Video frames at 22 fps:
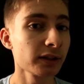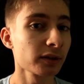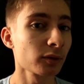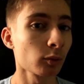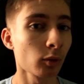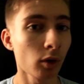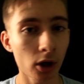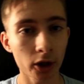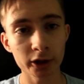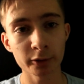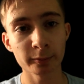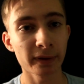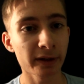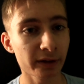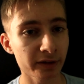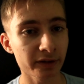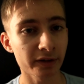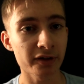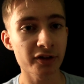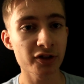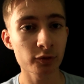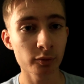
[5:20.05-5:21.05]
it will
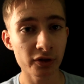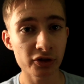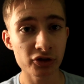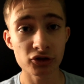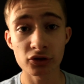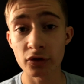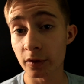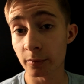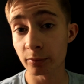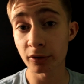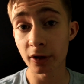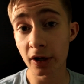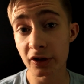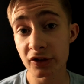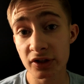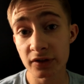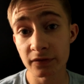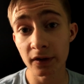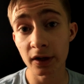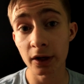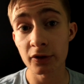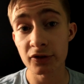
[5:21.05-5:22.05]
automatically switch to the proxy
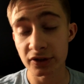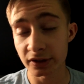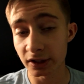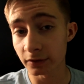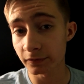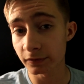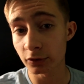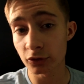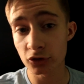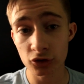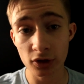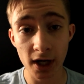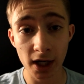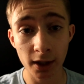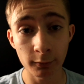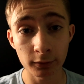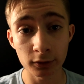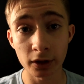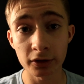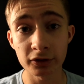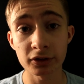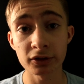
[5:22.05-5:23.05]
files, and if you drag
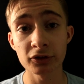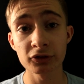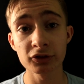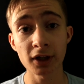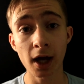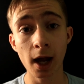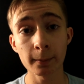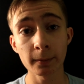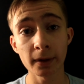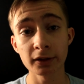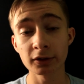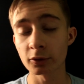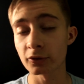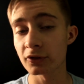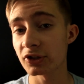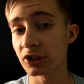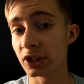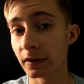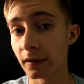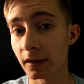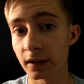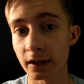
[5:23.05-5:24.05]
one onto your timeline, you'll
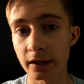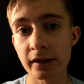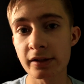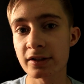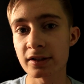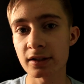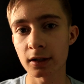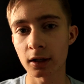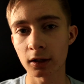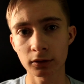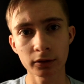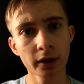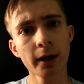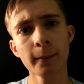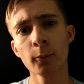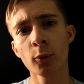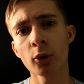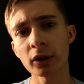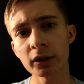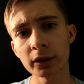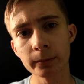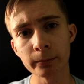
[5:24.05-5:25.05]
see that it's a lot
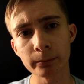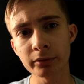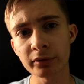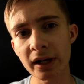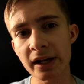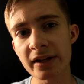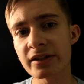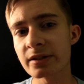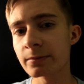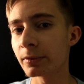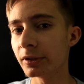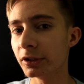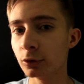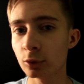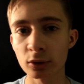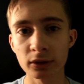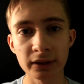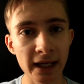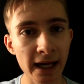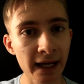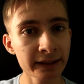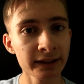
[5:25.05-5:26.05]
more compressed, but you
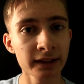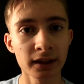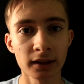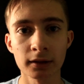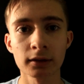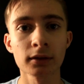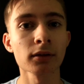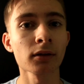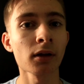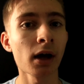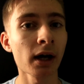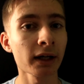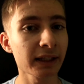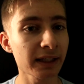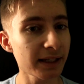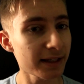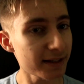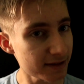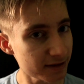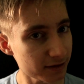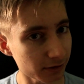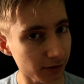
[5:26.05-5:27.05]
can edit a lot
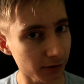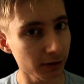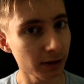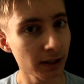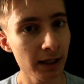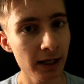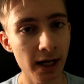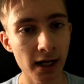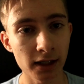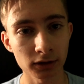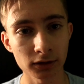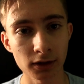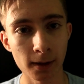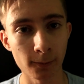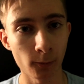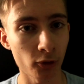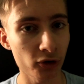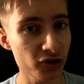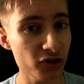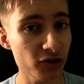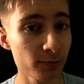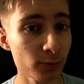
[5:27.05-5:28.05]
easier and a lot
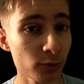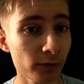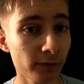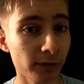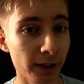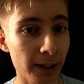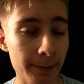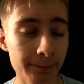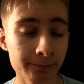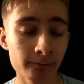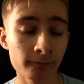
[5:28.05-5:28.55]
more smoothly.